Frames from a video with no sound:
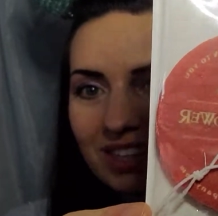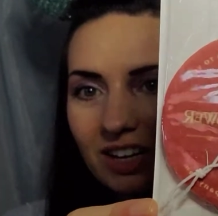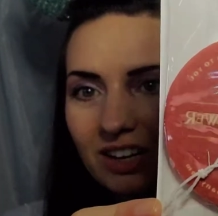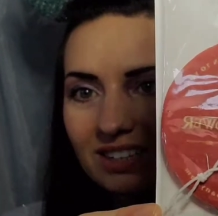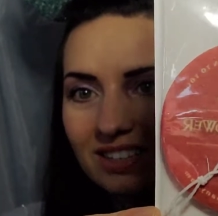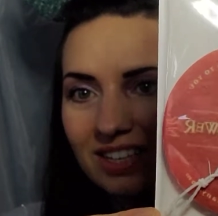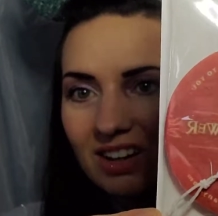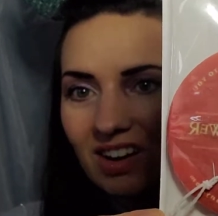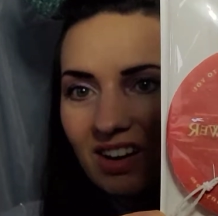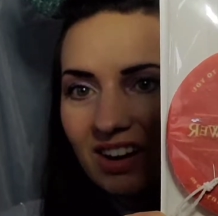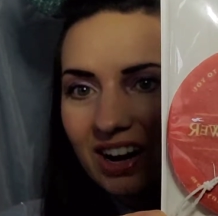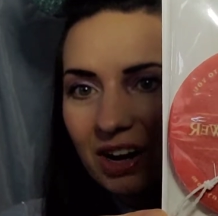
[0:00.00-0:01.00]
there is the
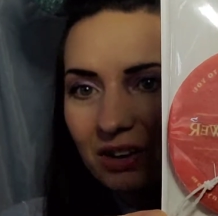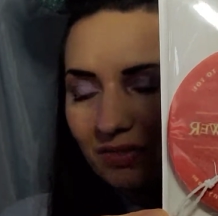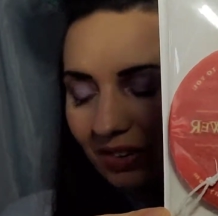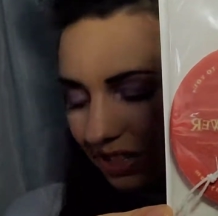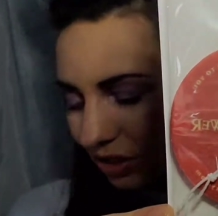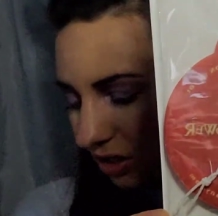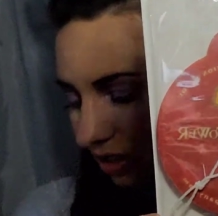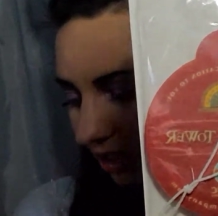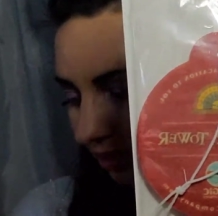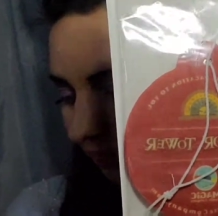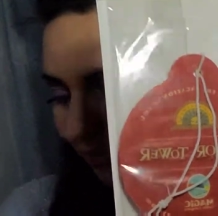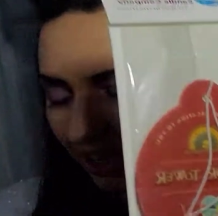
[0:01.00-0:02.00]
car air freshener.
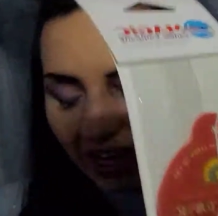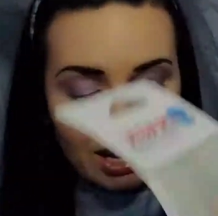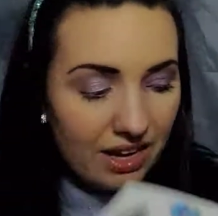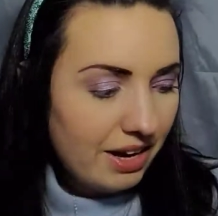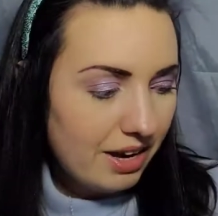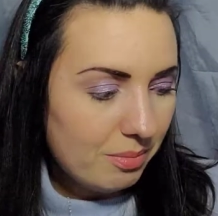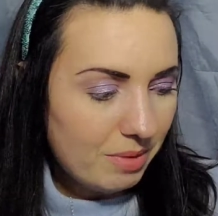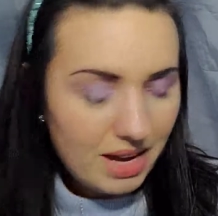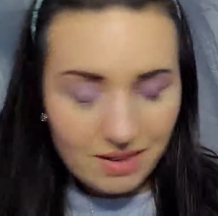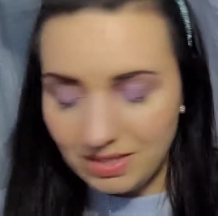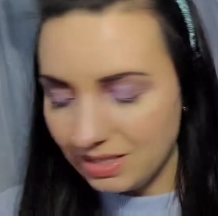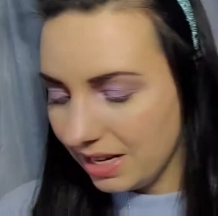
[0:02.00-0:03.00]
Um, I
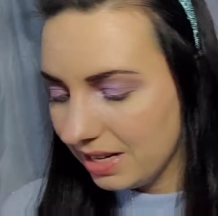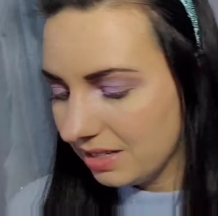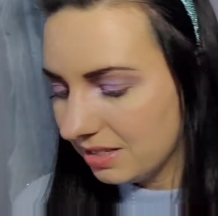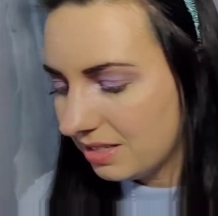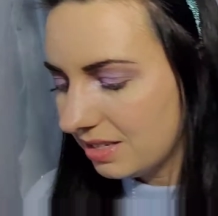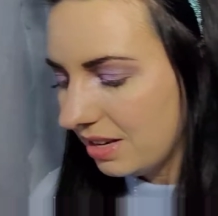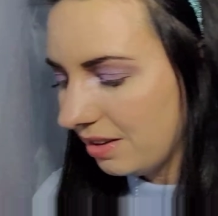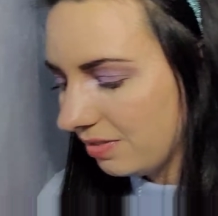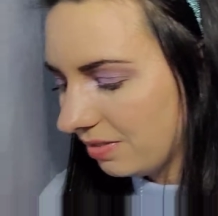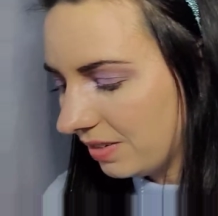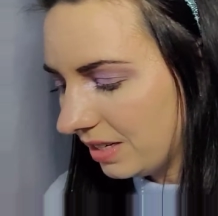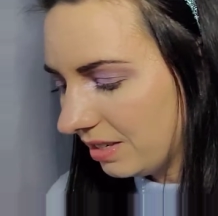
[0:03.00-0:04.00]
haven't taken a sniff
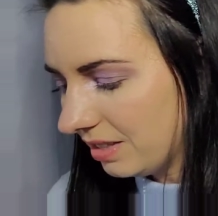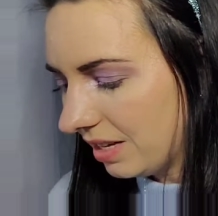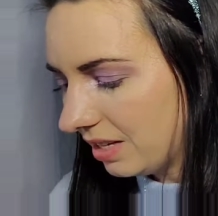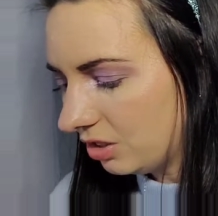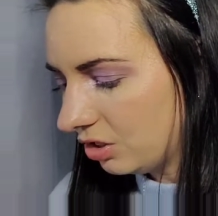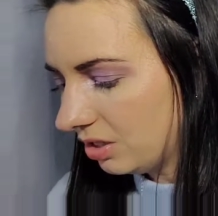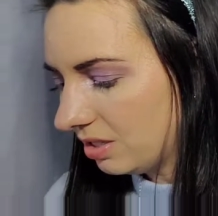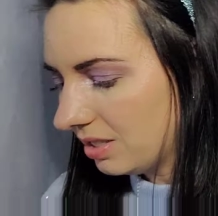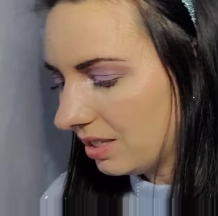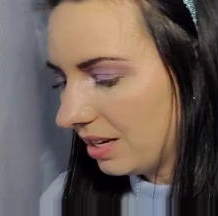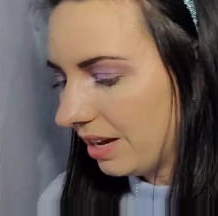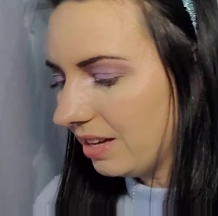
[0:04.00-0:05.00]
of anything just
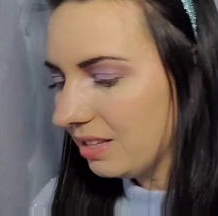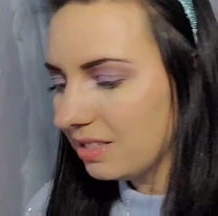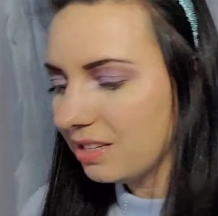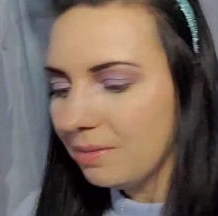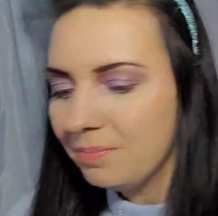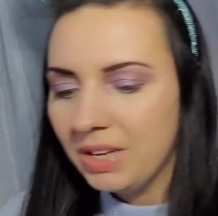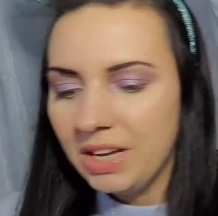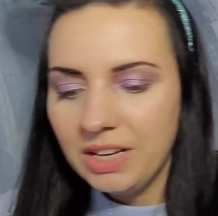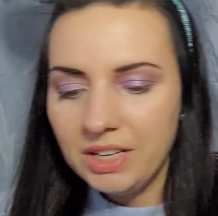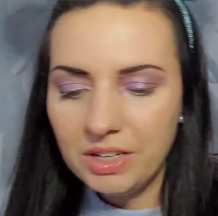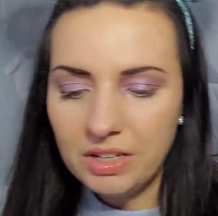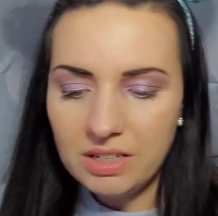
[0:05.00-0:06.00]
yet.
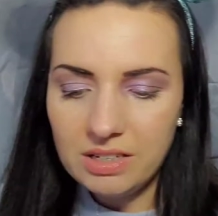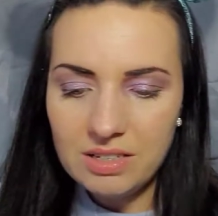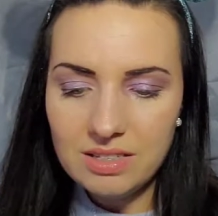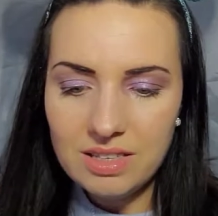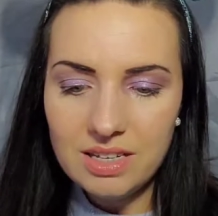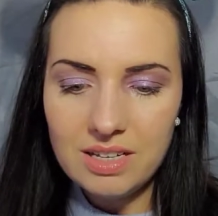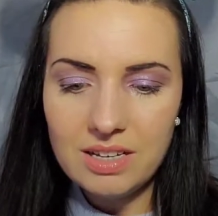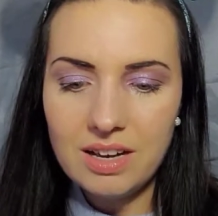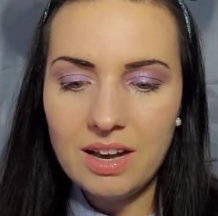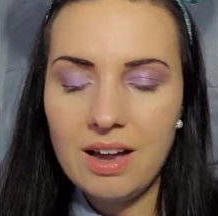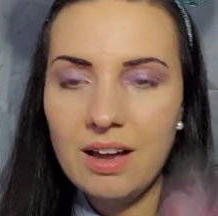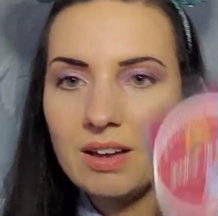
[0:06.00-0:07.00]
Here is the
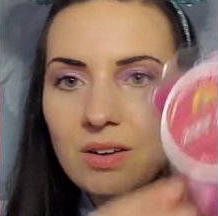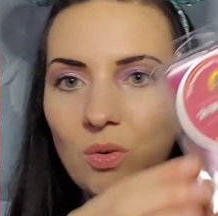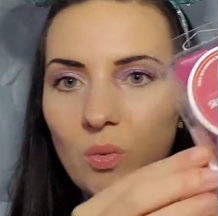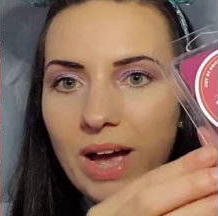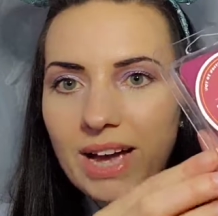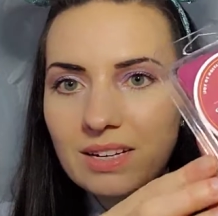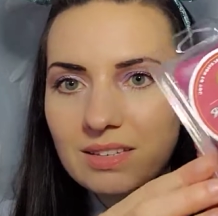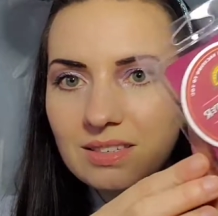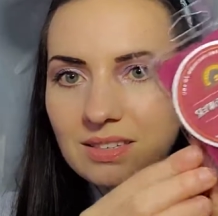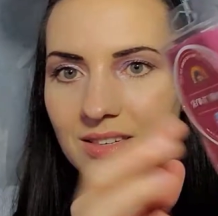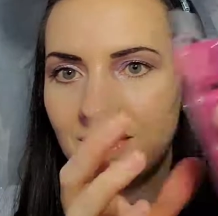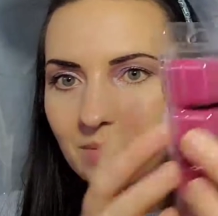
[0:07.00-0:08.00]
uh,
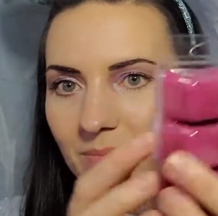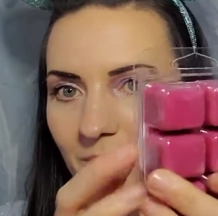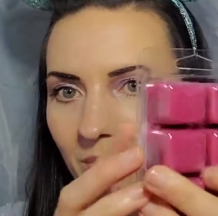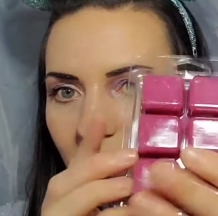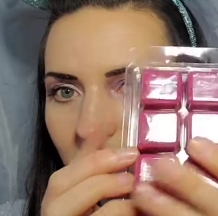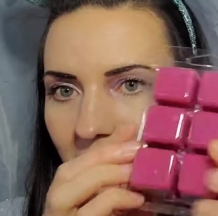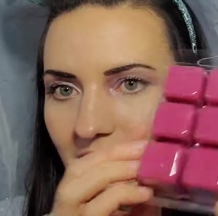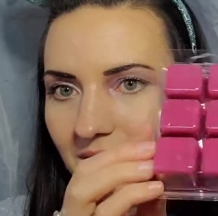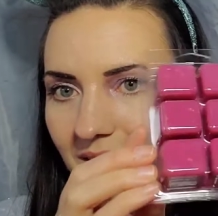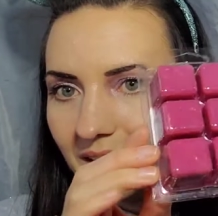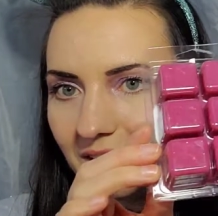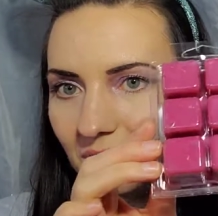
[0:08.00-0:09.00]
wax melts
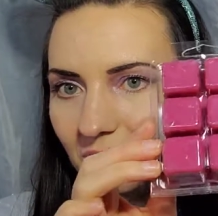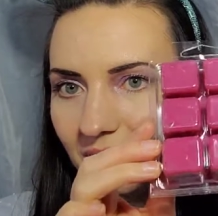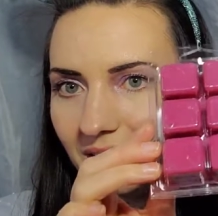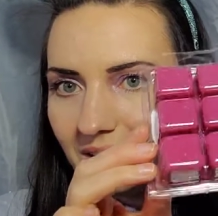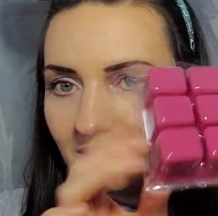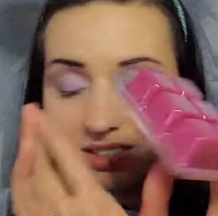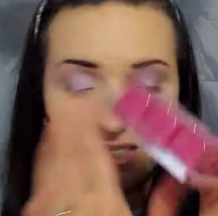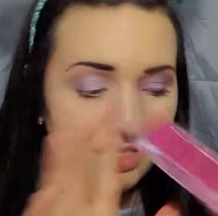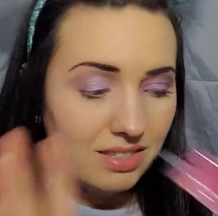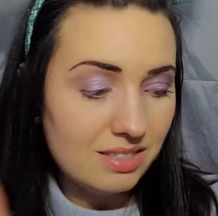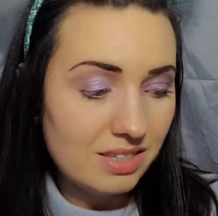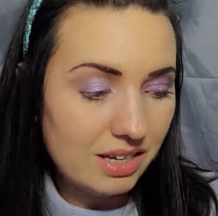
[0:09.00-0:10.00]
that you get. So you
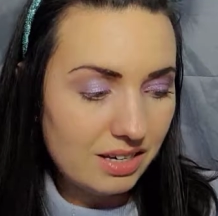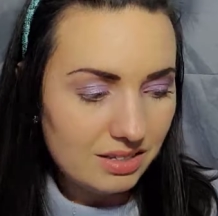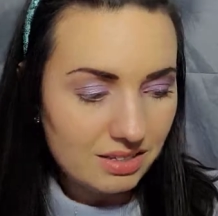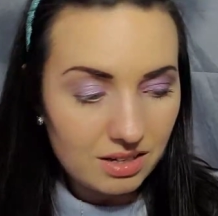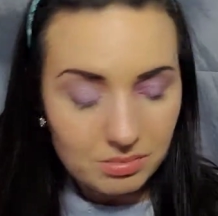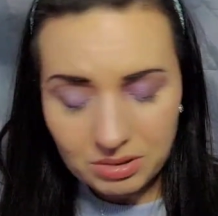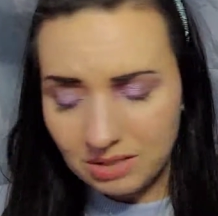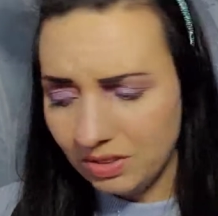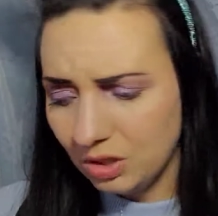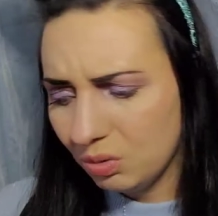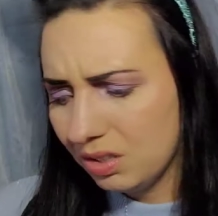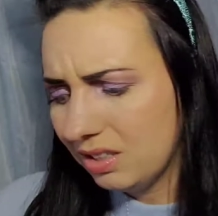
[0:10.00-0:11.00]
get six, and I believe
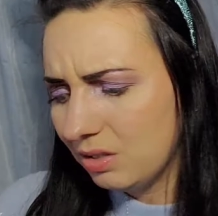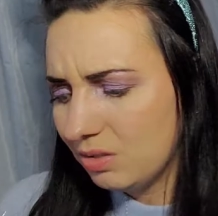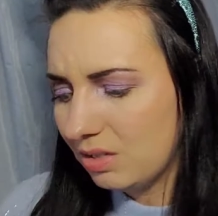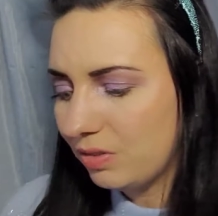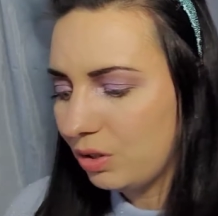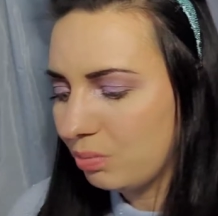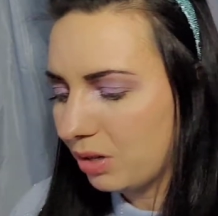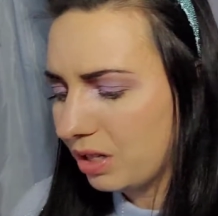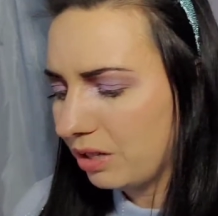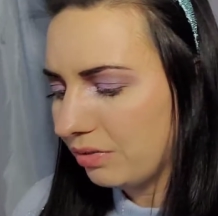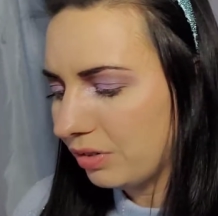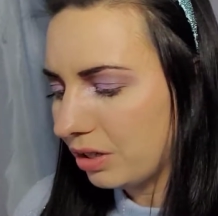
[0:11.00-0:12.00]
each one of those, if you
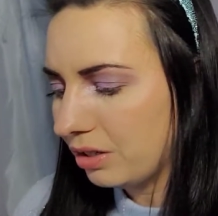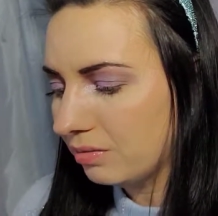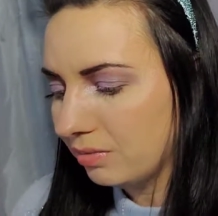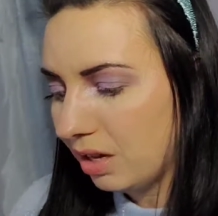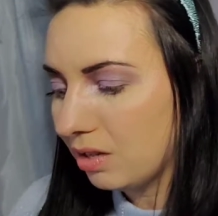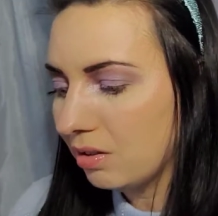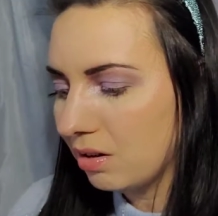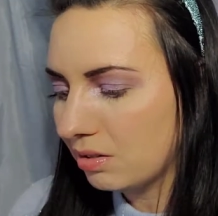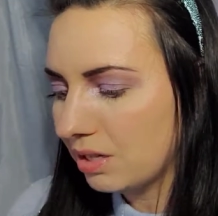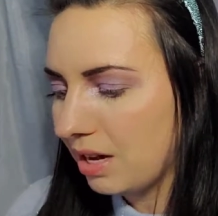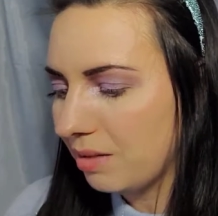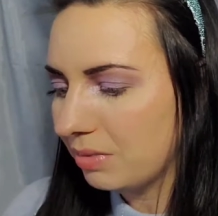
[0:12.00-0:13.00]
burn it for a long
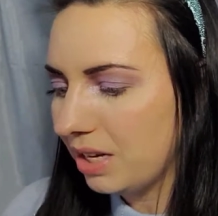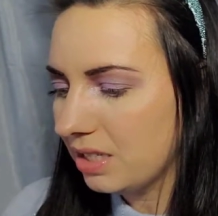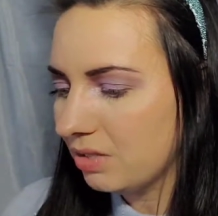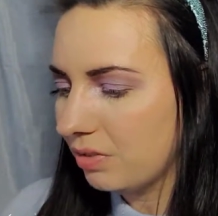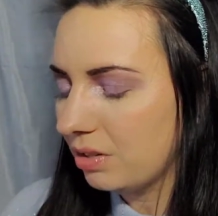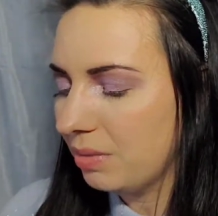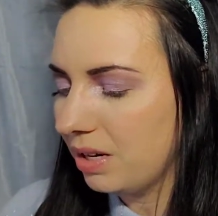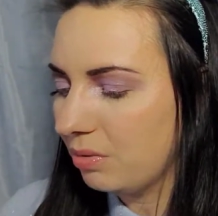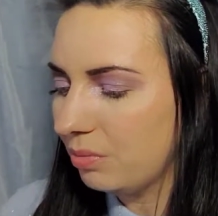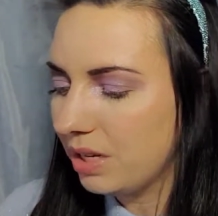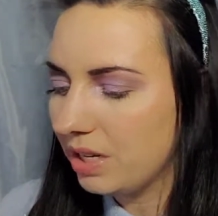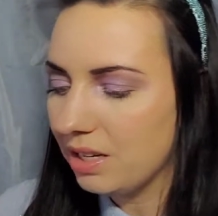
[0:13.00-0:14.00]
time, lasts for
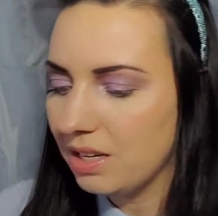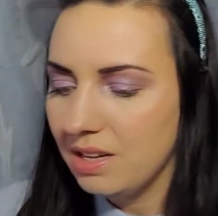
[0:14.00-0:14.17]
about a week.